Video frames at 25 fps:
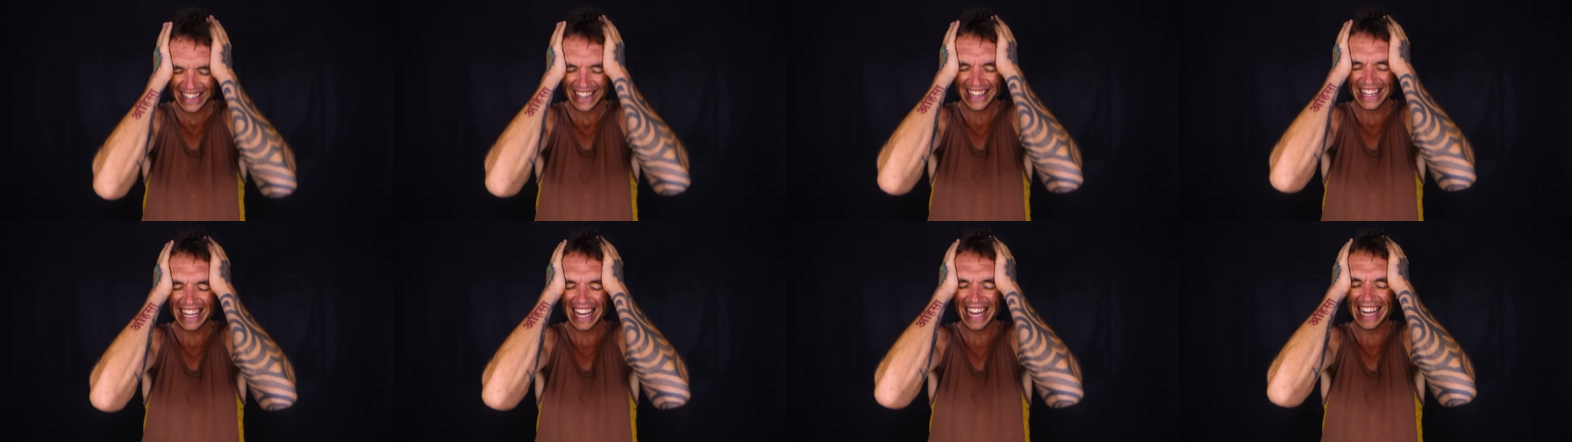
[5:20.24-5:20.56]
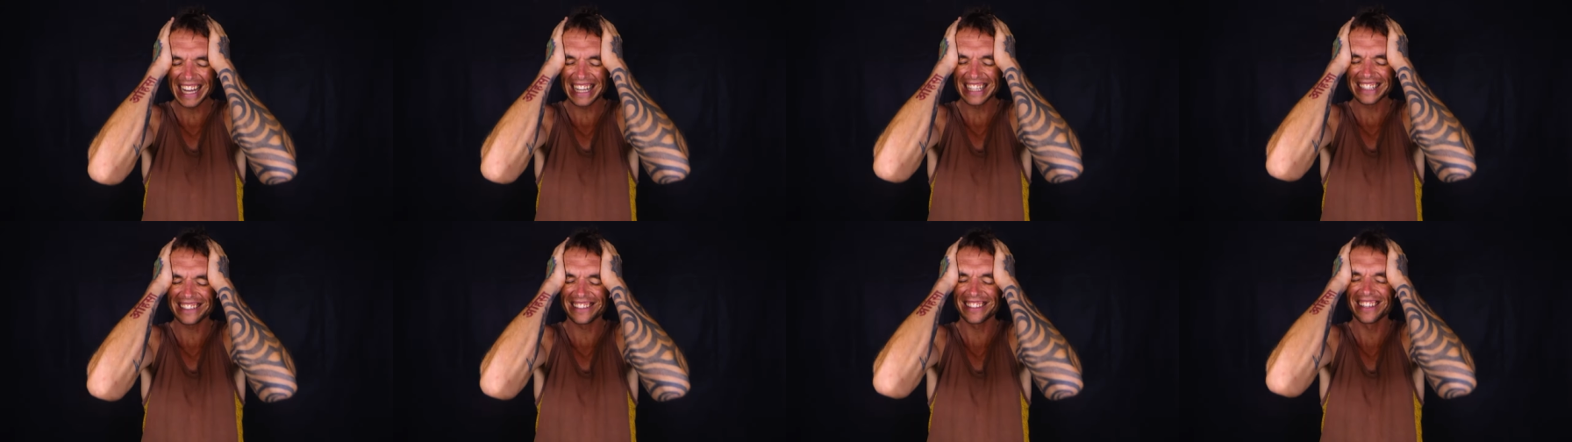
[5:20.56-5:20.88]

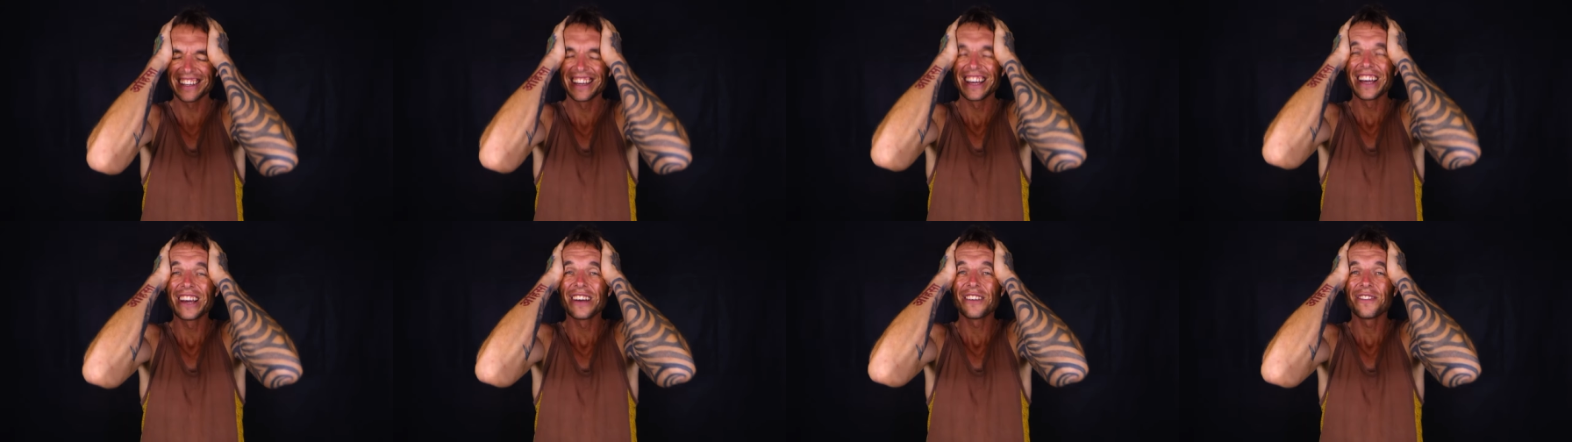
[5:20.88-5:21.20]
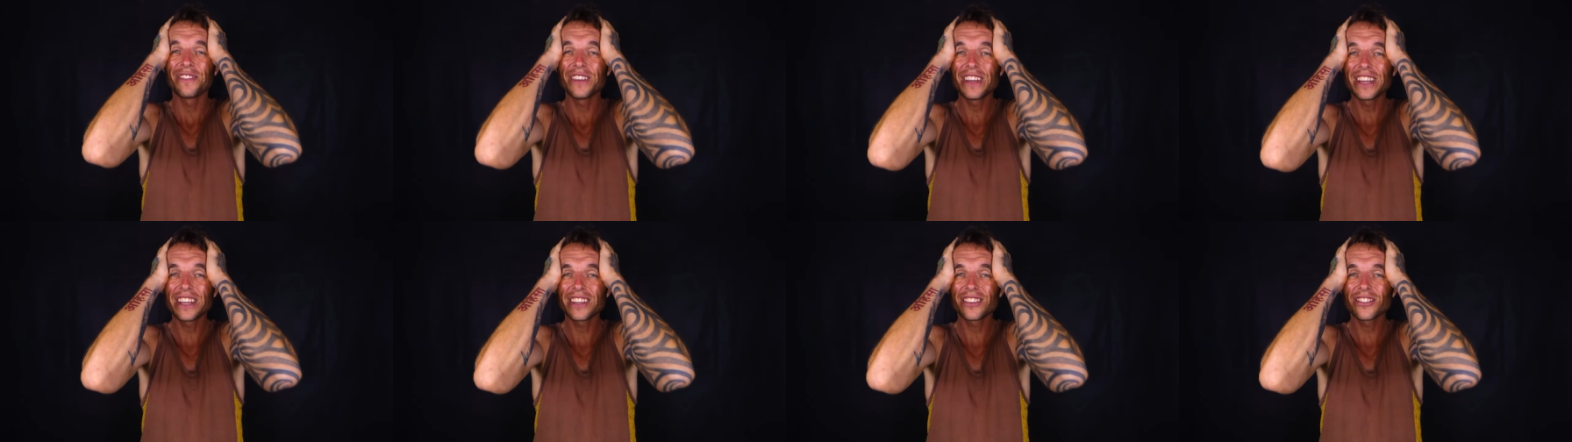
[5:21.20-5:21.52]
that
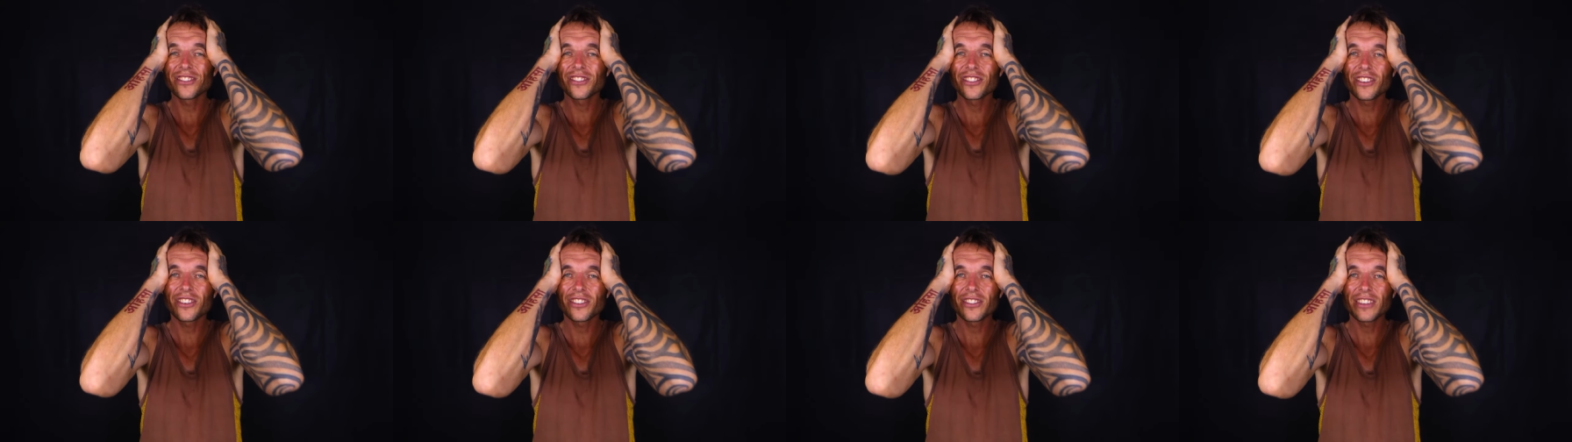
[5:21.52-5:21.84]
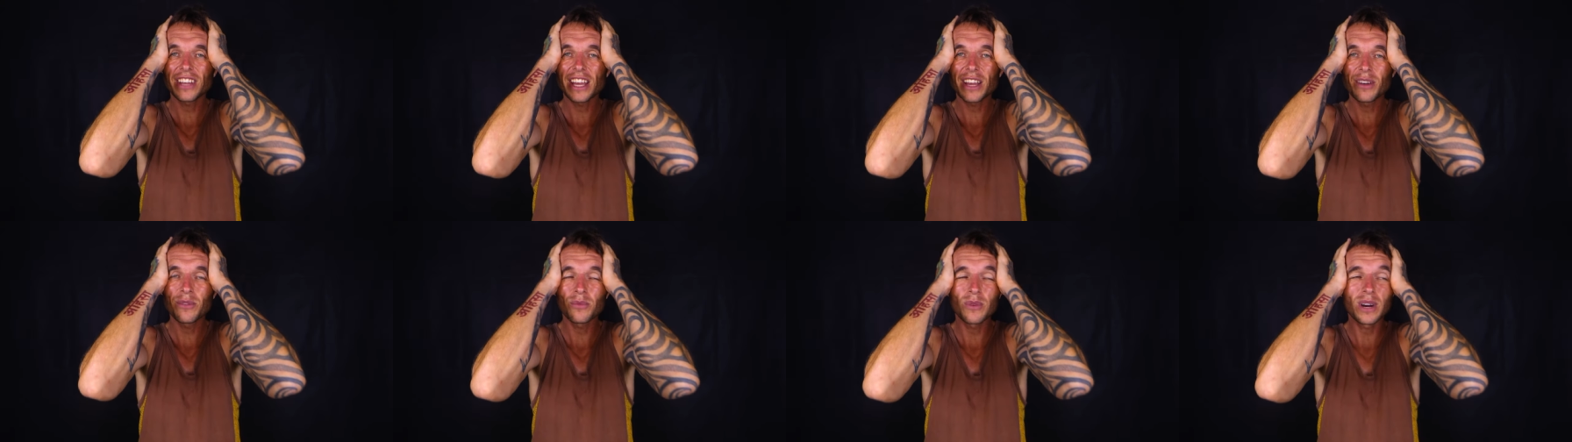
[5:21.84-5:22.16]
vegans just
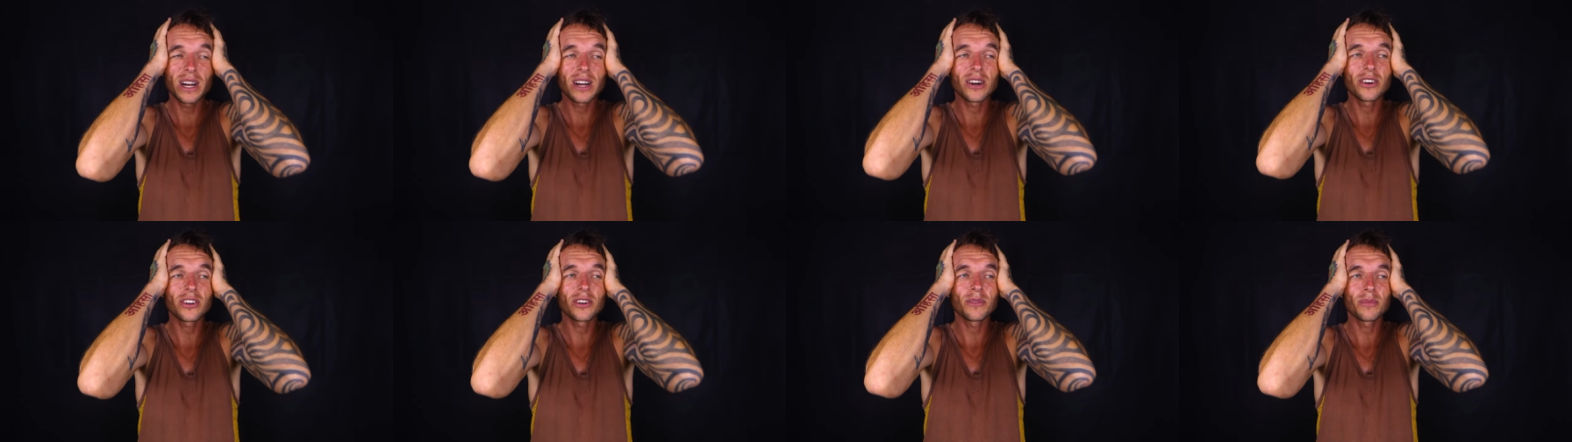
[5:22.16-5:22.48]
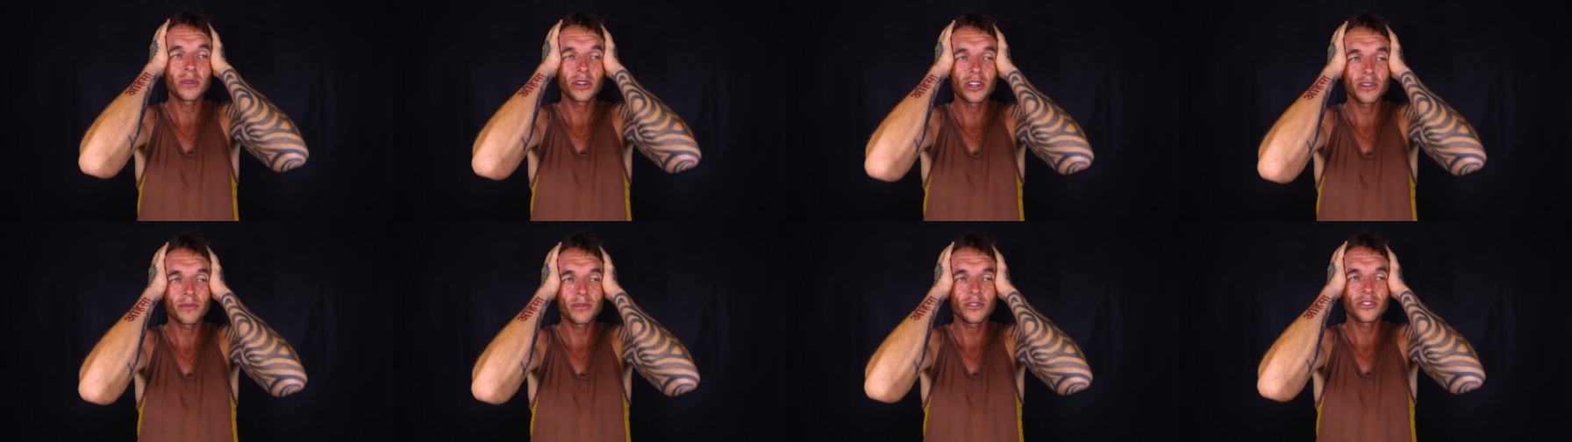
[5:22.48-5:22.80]
say, well, your
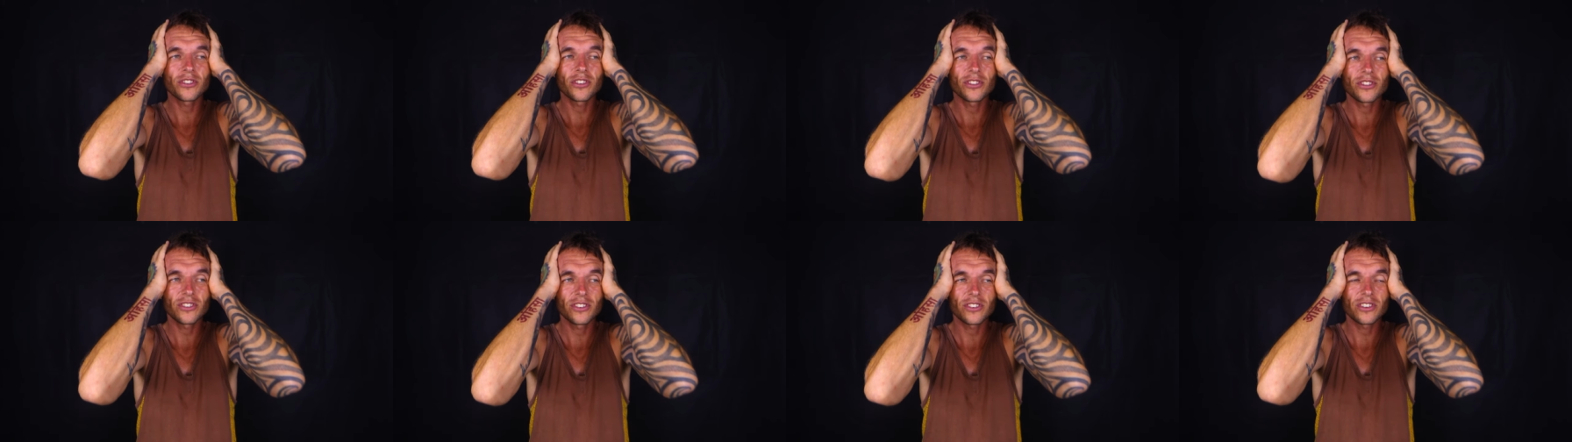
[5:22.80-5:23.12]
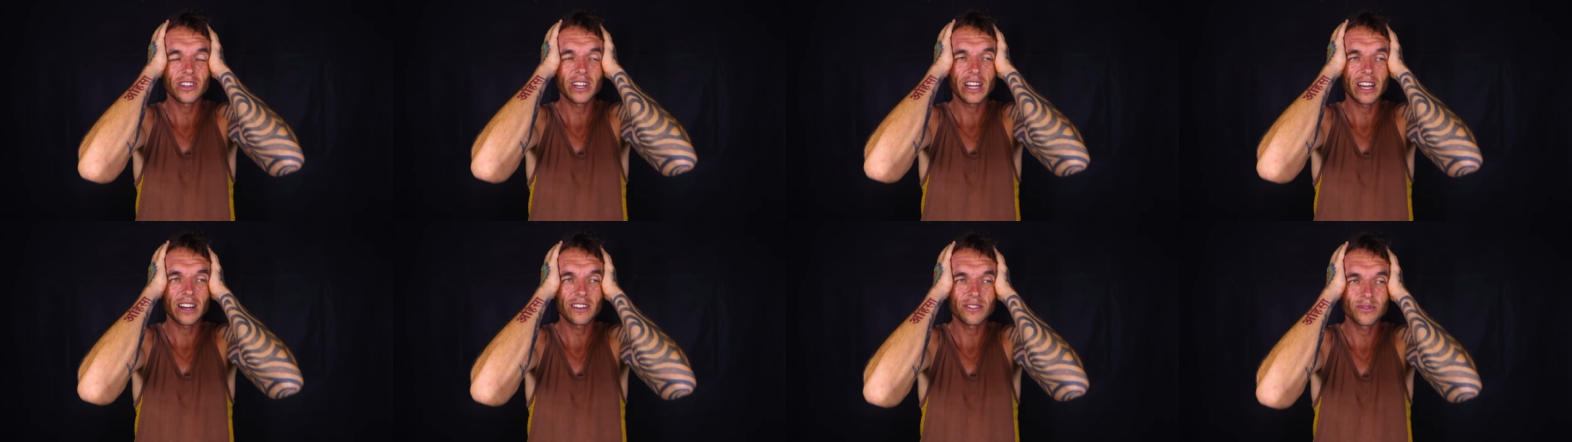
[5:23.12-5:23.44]
body produces
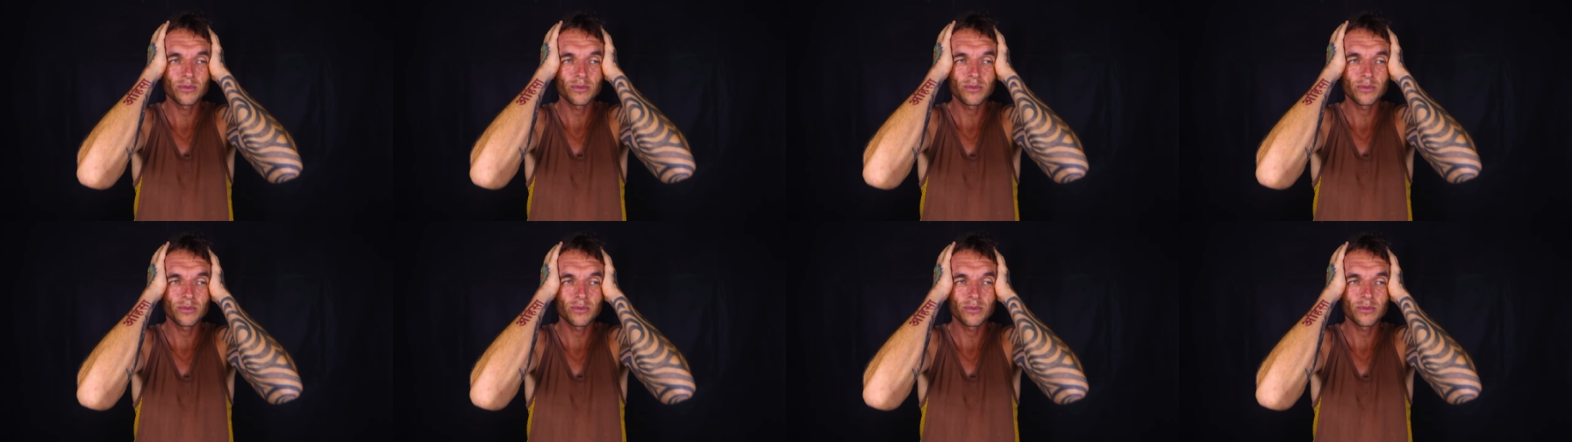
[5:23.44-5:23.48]
enough.